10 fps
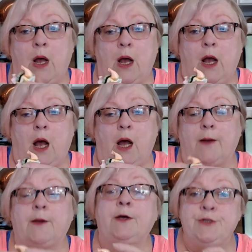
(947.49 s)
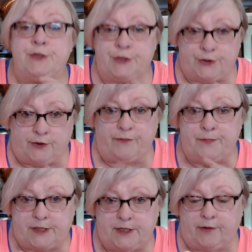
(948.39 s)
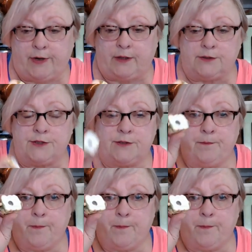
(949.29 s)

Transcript: uh, conserve materials.